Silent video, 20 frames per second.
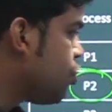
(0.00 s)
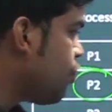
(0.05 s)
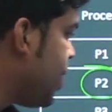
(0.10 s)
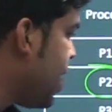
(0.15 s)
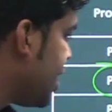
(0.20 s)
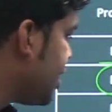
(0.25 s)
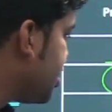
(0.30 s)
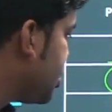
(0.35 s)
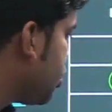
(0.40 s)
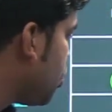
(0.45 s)

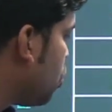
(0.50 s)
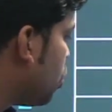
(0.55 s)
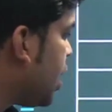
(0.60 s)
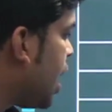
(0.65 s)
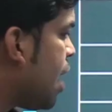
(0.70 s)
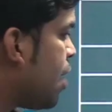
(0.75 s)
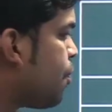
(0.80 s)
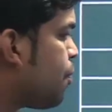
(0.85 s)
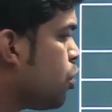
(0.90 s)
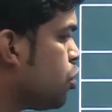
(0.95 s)
execute
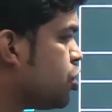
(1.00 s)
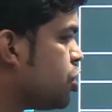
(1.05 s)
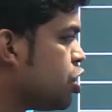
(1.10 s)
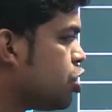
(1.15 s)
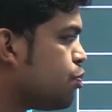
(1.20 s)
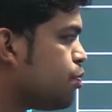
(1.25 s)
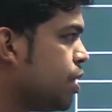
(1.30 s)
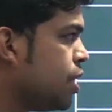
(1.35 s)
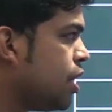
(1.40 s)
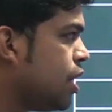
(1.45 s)
that process
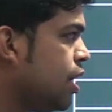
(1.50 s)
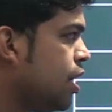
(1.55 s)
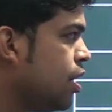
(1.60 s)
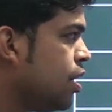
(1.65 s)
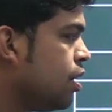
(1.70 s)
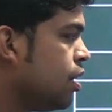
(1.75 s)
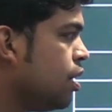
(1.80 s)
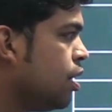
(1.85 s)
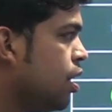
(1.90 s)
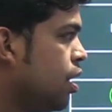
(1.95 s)
P3.
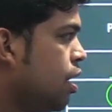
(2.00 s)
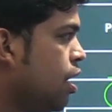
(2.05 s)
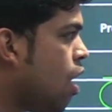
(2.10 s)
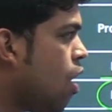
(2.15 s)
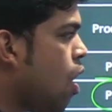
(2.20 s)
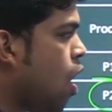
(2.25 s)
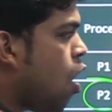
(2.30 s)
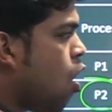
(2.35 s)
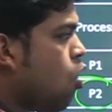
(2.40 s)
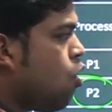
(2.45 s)
Now
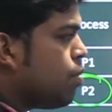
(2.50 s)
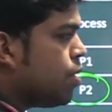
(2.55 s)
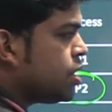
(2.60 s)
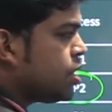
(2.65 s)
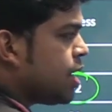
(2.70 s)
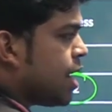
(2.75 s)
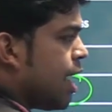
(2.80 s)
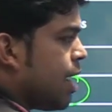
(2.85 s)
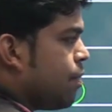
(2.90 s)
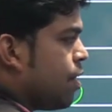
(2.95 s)
how much
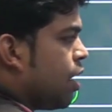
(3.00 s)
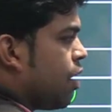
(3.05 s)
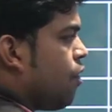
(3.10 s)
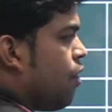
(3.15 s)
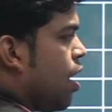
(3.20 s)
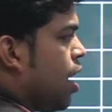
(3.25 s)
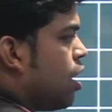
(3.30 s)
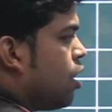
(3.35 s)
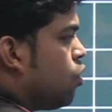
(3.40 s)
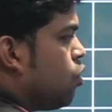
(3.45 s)
time
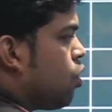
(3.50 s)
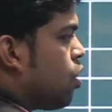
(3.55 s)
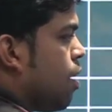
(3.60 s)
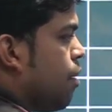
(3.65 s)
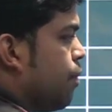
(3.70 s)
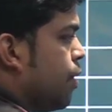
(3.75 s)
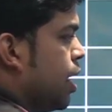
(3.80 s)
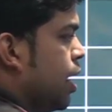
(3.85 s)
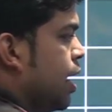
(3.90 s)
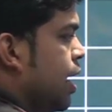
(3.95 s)
required to
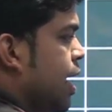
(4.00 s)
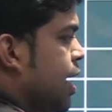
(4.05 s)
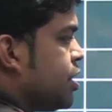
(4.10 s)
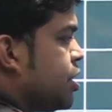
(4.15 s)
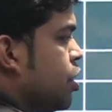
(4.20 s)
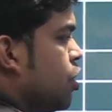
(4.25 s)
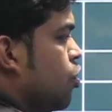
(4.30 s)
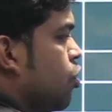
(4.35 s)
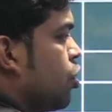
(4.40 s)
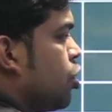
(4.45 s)
completely
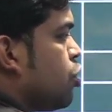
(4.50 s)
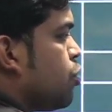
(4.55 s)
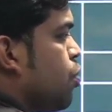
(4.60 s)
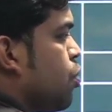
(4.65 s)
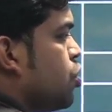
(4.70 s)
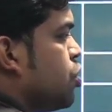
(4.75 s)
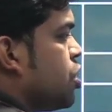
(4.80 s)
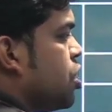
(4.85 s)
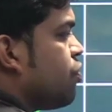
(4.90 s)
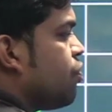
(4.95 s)
execute this
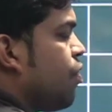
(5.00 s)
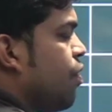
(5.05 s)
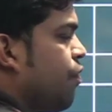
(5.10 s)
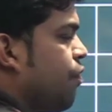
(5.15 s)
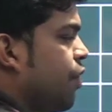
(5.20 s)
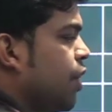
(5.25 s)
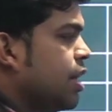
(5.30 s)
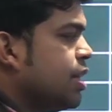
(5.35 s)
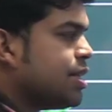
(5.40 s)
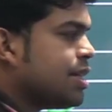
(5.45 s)
process?
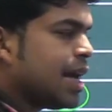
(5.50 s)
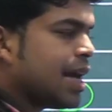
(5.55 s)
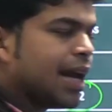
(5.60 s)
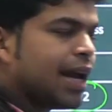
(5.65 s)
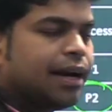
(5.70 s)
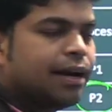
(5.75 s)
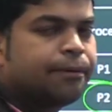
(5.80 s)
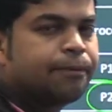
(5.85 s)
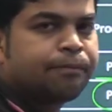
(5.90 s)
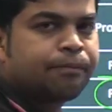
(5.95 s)
15
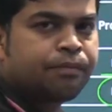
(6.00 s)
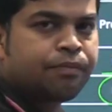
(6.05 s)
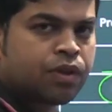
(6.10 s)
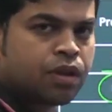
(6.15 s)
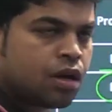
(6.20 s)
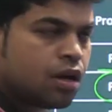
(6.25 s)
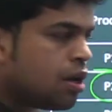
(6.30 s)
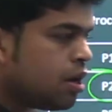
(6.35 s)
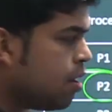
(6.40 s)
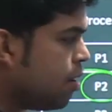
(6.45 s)
seconds.
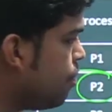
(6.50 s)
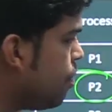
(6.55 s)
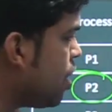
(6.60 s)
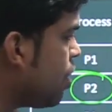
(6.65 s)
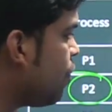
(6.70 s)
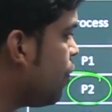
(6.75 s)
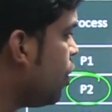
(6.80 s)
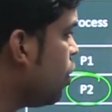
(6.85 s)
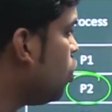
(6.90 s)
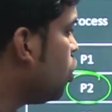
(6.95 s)
But
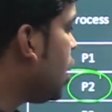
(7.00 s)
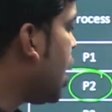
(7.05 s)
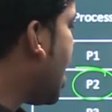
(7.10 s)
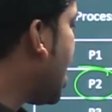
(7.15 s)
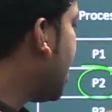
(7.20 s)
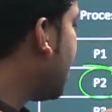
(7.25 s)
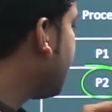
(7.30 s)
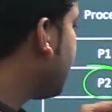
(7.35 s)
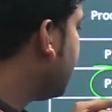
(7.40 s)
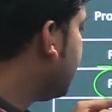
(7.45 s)
we know
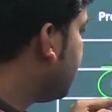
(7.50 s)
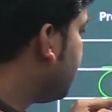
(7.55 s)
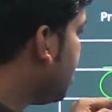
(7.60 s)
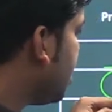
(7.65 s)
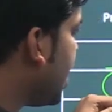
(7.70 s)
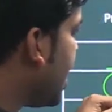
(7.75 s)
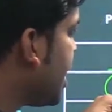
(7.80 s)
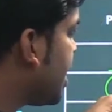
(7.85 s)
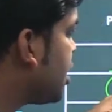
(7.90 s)
that the next